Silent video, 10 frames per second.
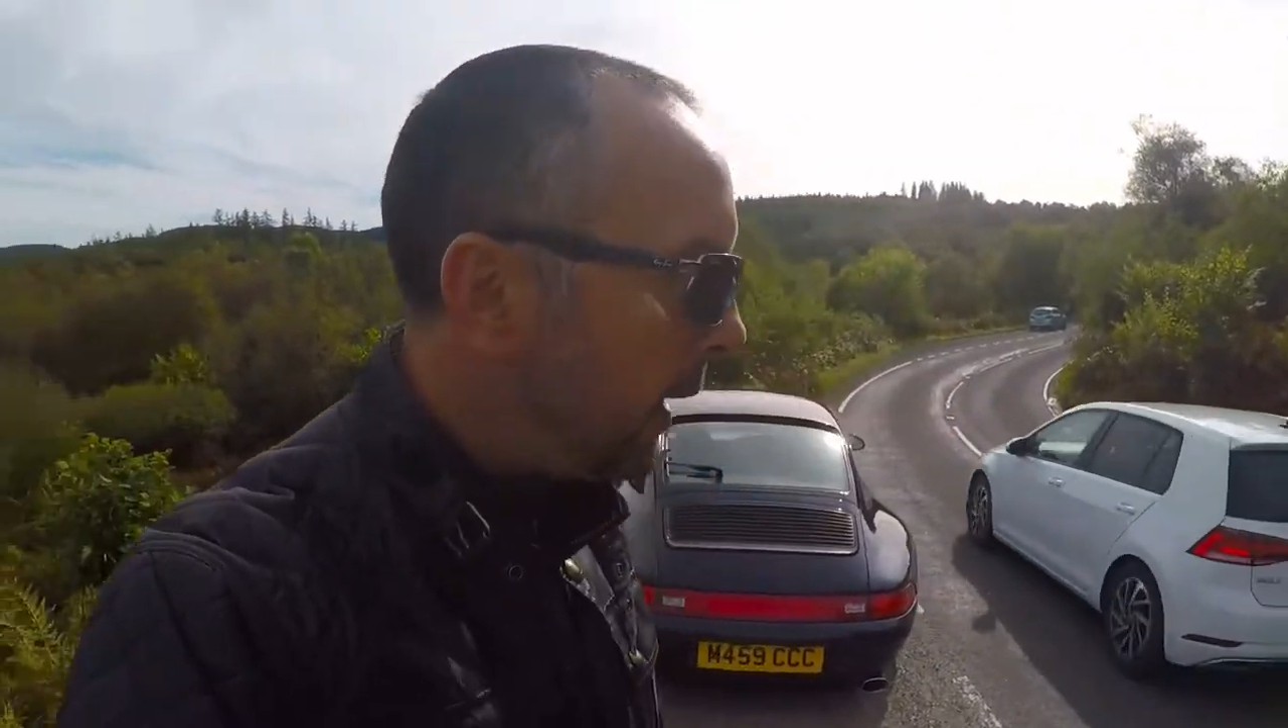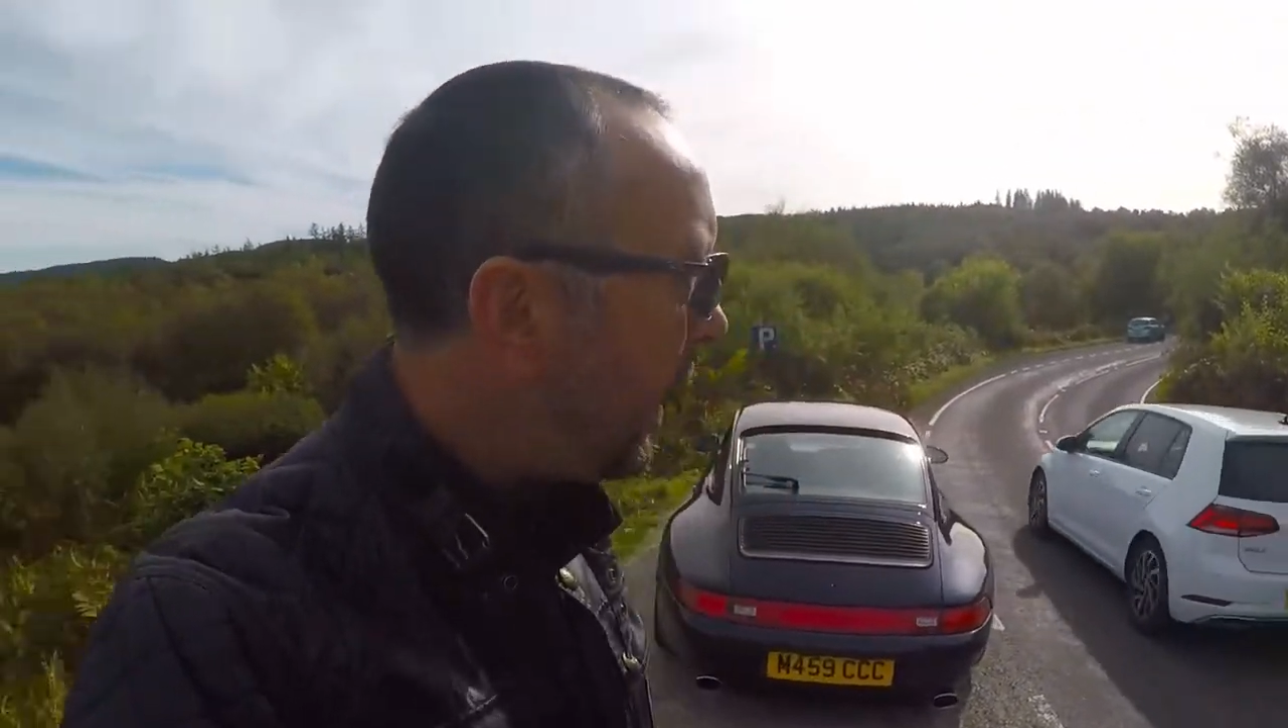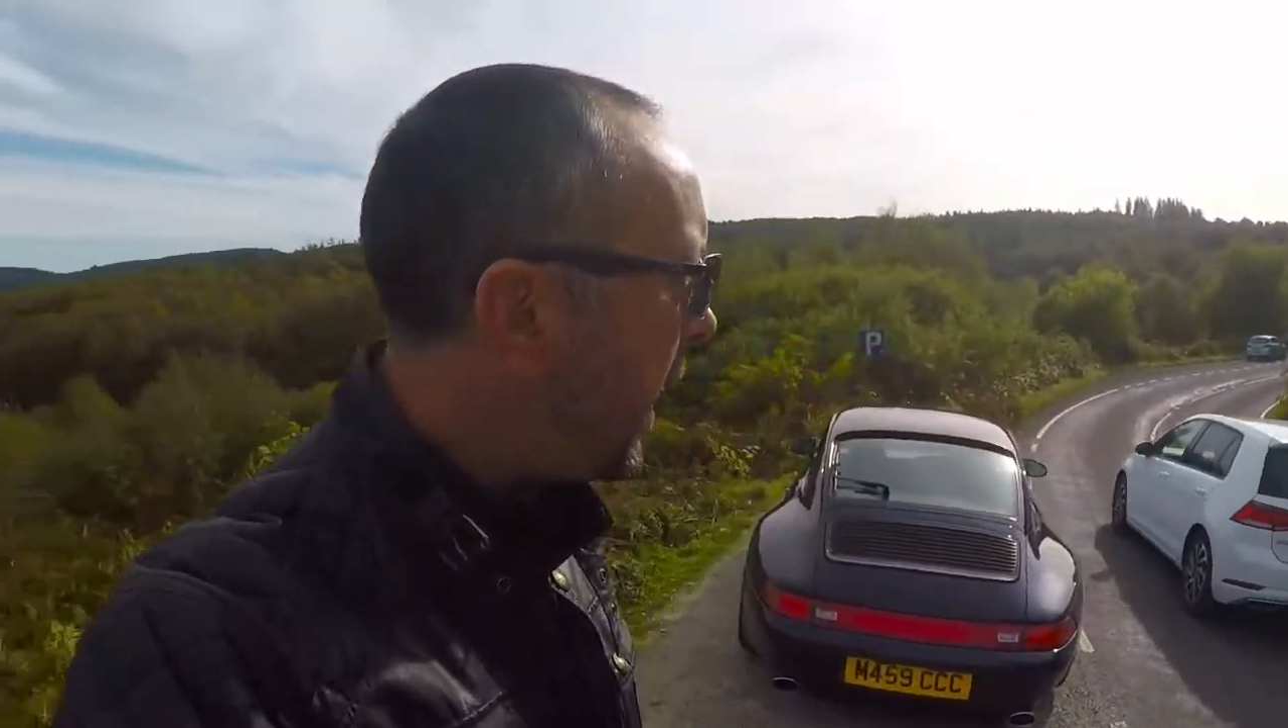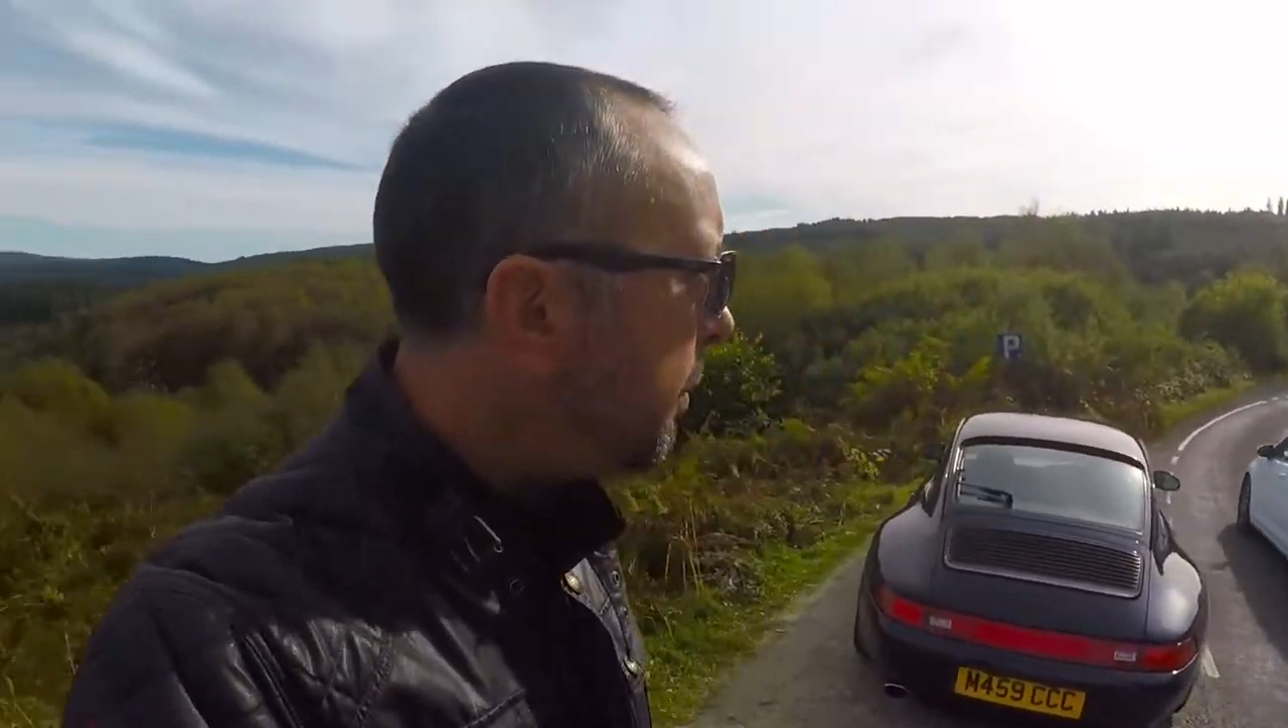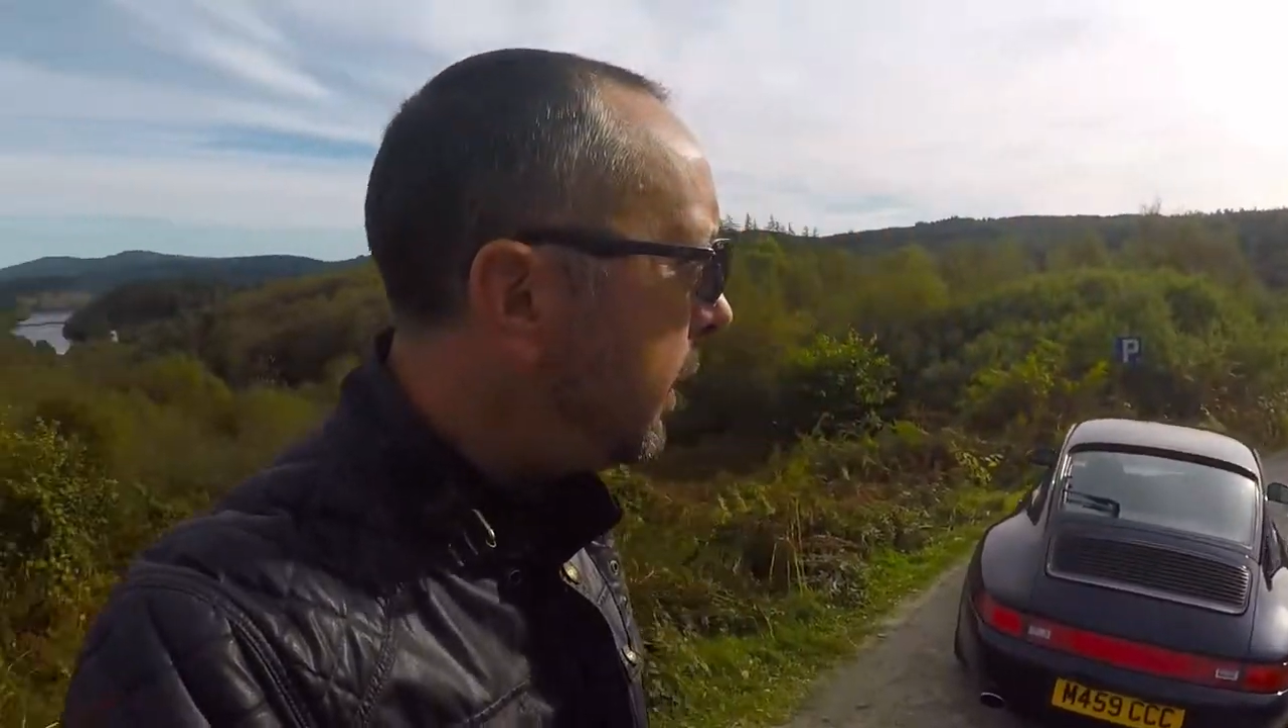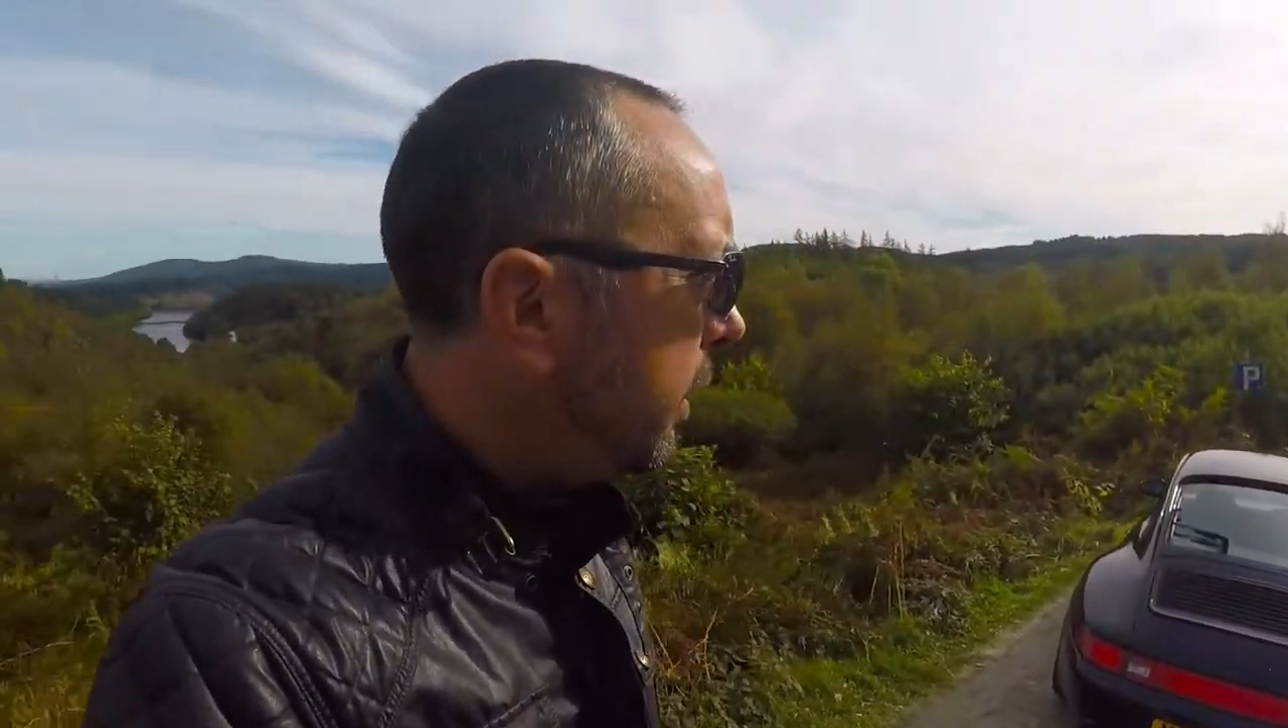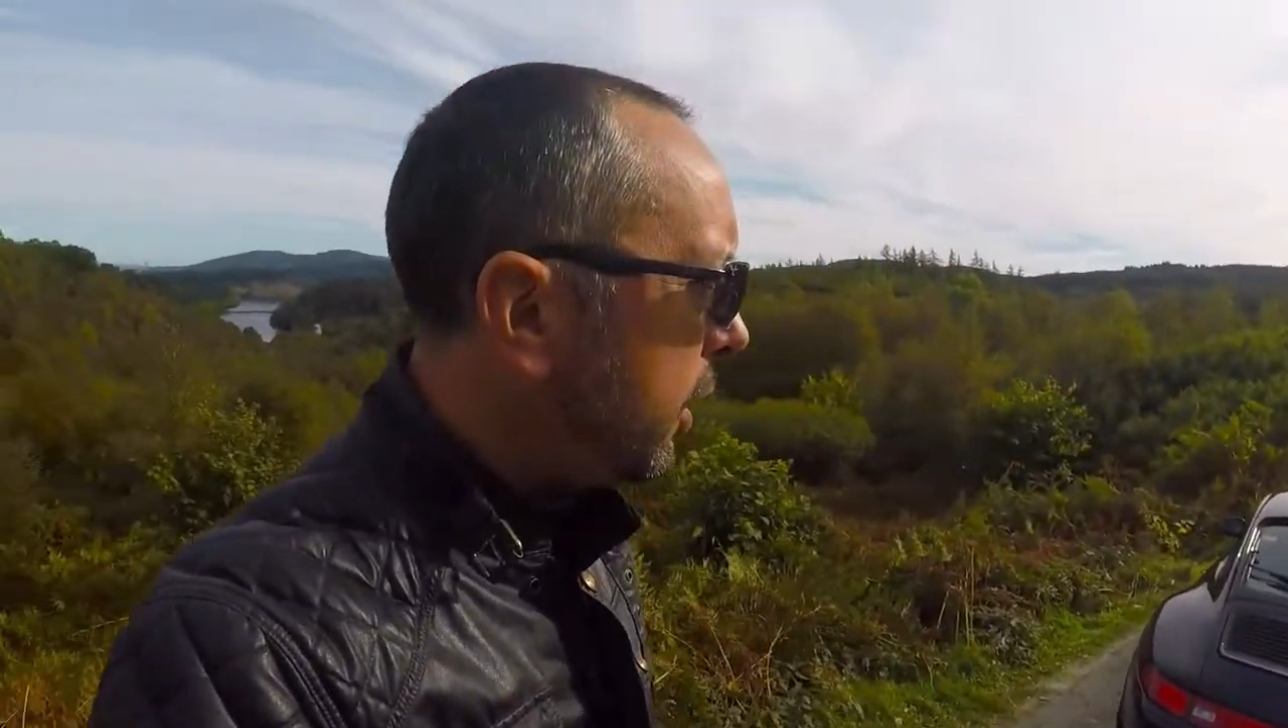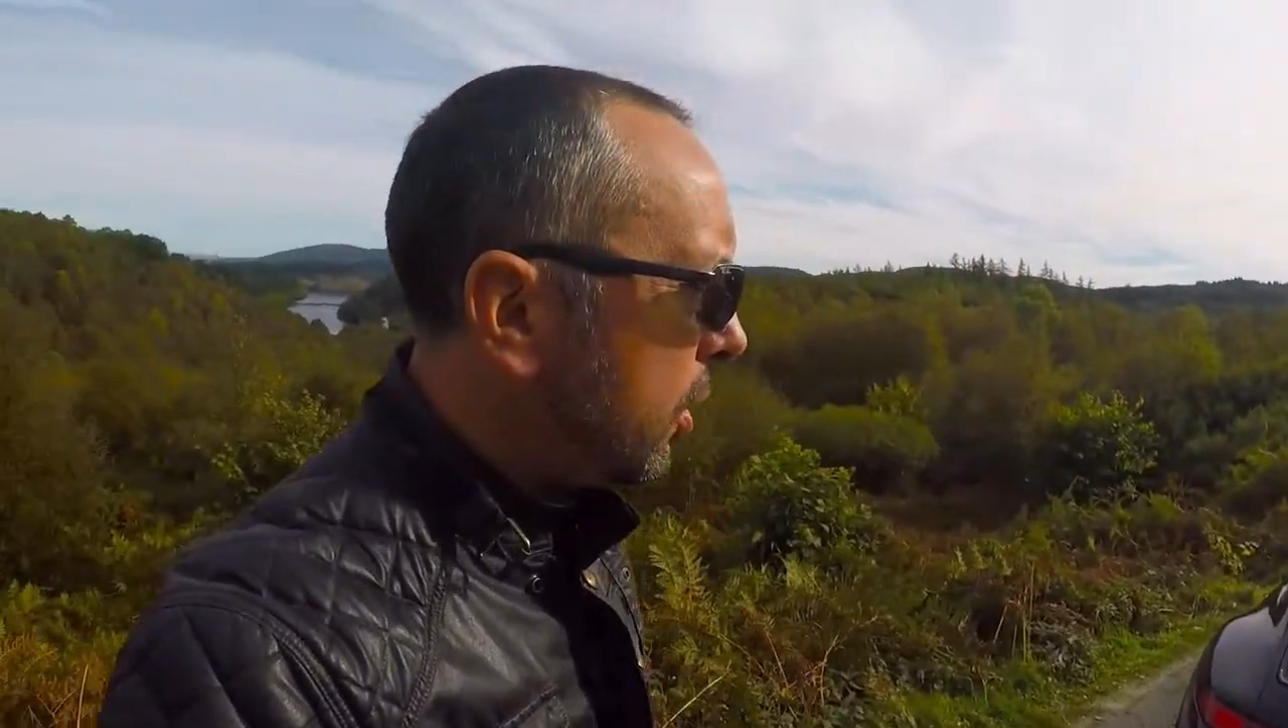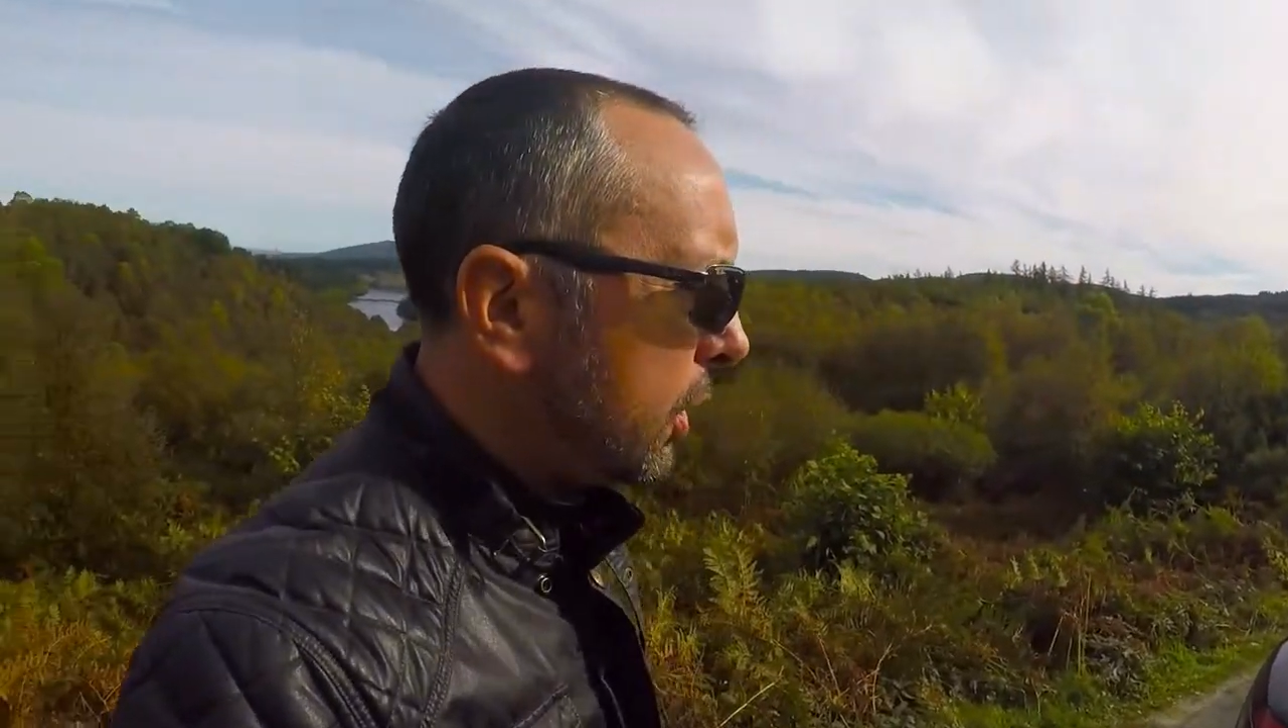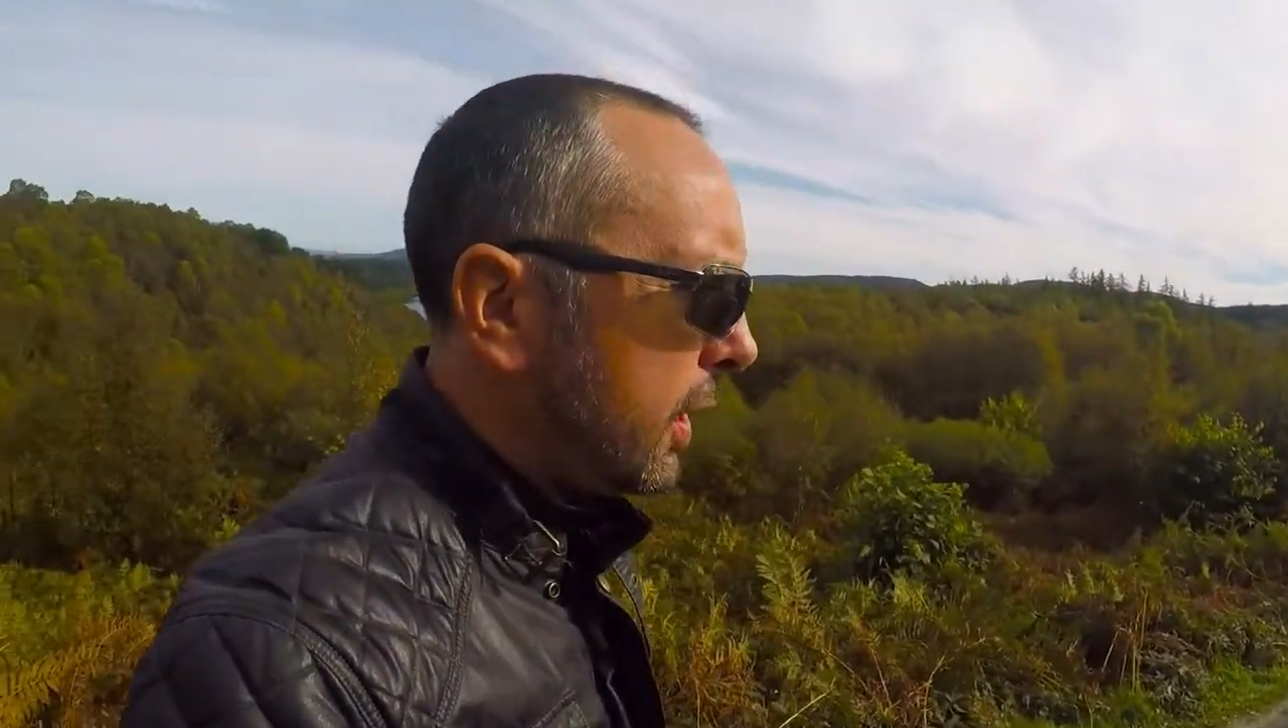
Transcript: by that I mean, you know,